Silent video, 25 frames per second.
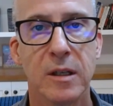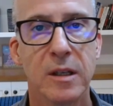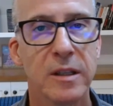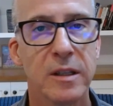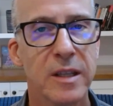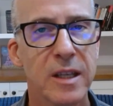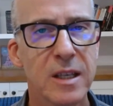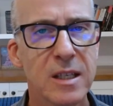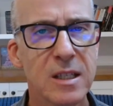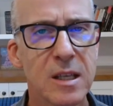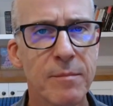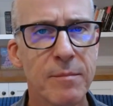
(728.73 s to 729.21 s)

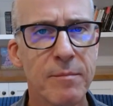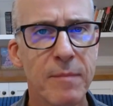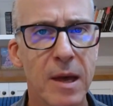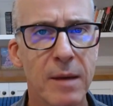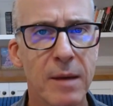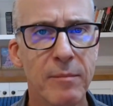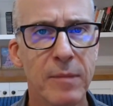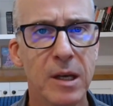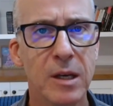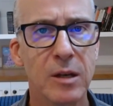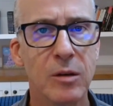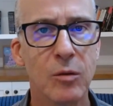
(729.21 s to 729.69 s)
This
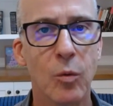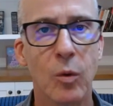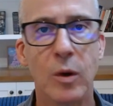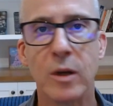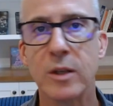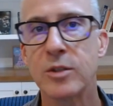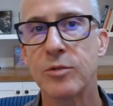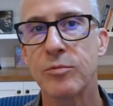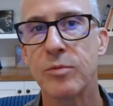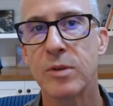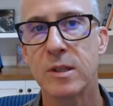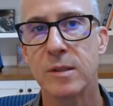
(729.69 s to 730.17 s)
amendment
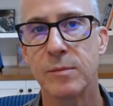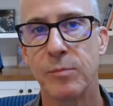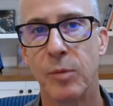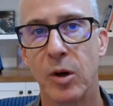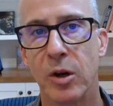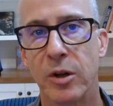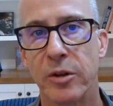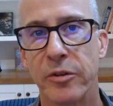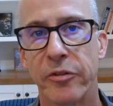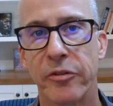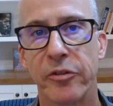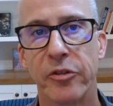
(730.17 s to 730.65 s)
was a
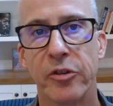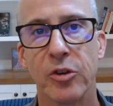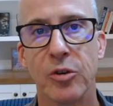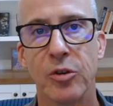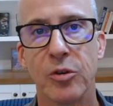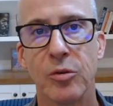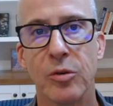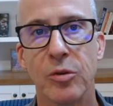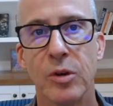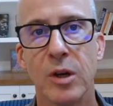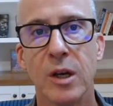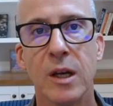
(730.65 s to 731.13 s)
response
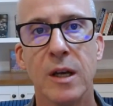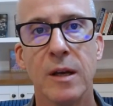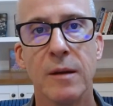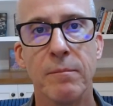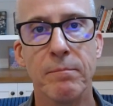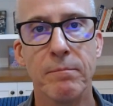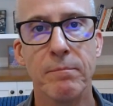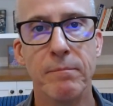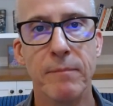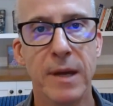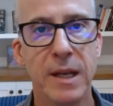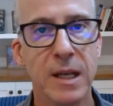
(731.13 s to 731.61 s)
to
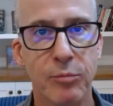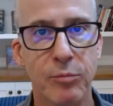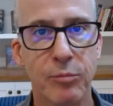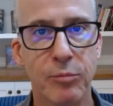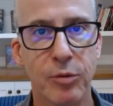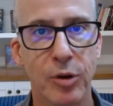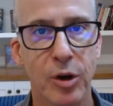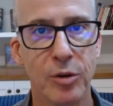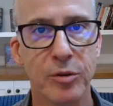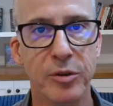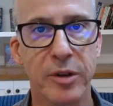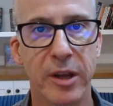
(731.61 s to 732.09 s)
many
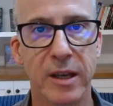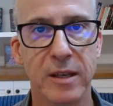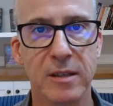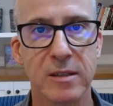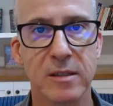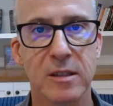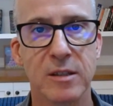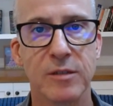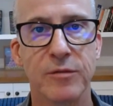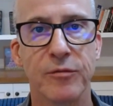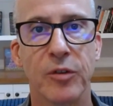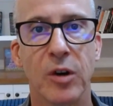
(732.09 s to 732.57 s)

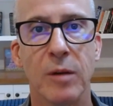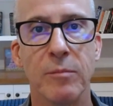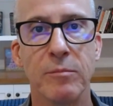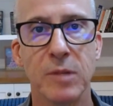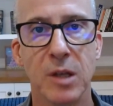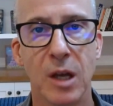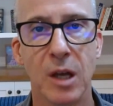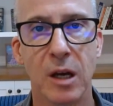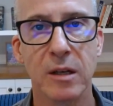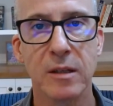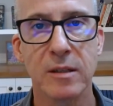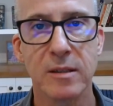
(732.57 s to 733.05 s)
protests from
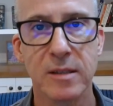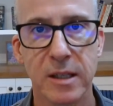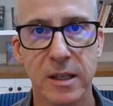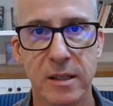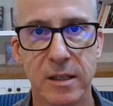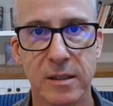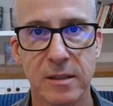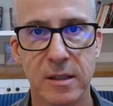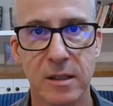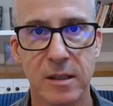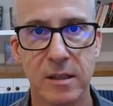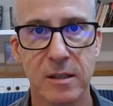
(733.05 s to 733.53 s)
young
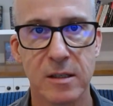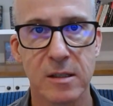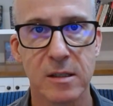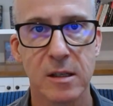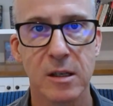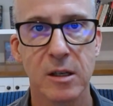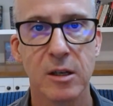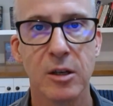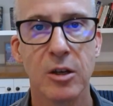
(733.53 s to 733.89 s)
citizens